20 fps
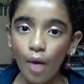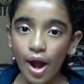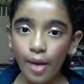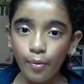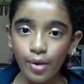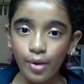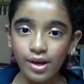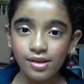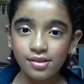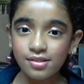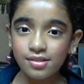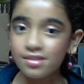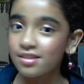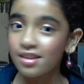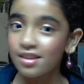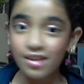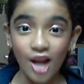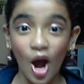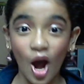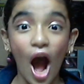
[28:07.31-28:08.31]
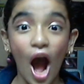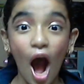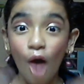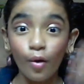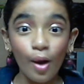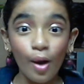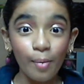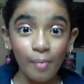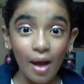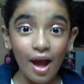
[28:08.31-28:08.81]
How I was,
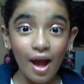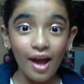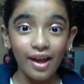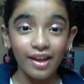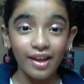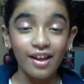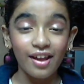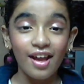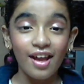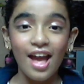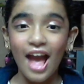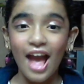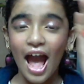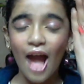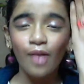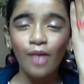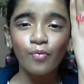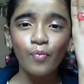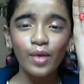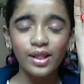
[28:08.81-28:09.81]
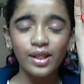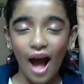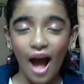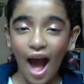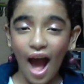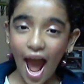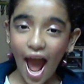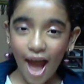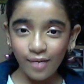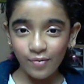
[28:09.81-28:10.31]
now how am I?
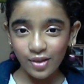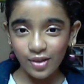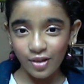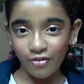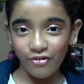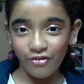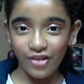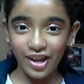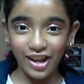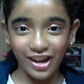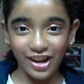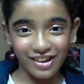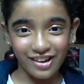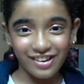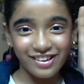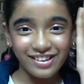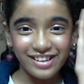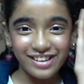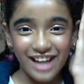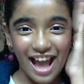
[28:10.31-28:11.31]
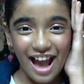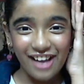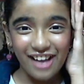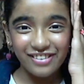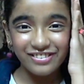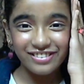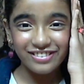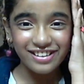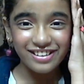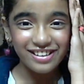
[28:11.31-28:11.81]
And with a hand with a finger.
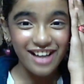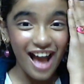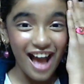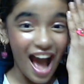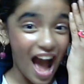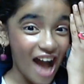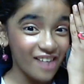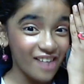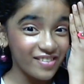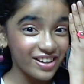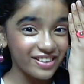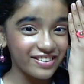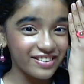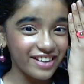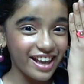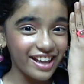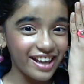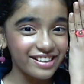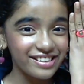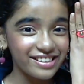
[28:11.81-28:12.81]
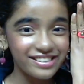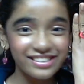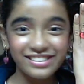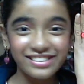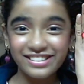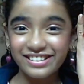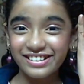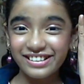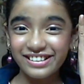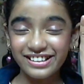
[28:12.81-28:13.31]
Now, how am I
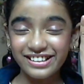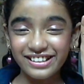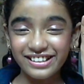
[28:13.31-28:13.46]
looking?